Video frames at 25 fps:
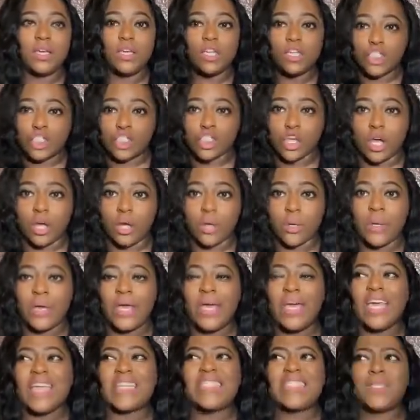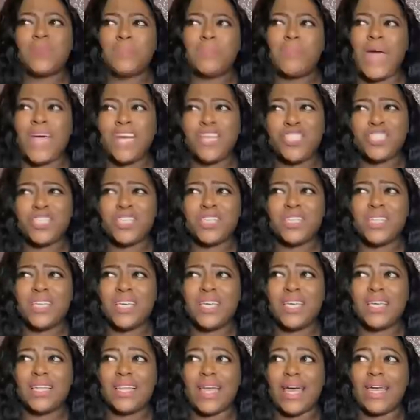show.
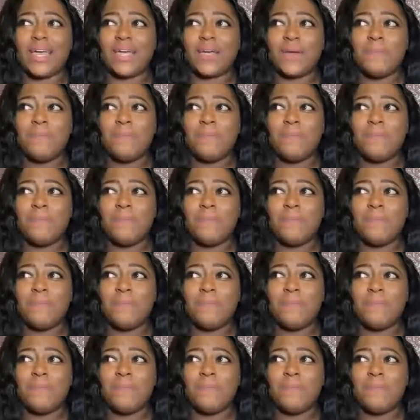Especially like